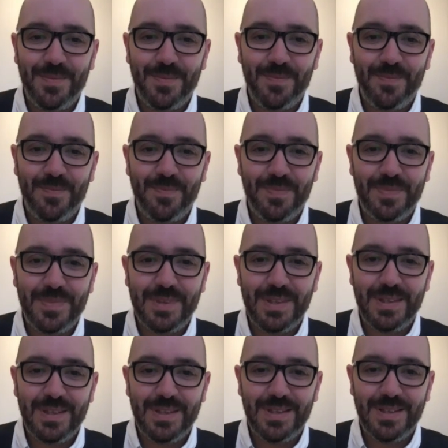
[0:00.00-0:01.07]
using the
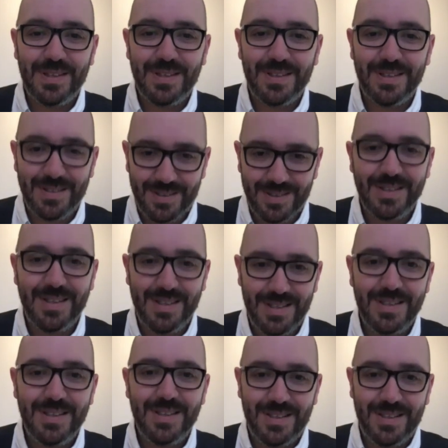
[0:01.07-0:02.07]
soundtrack, which is a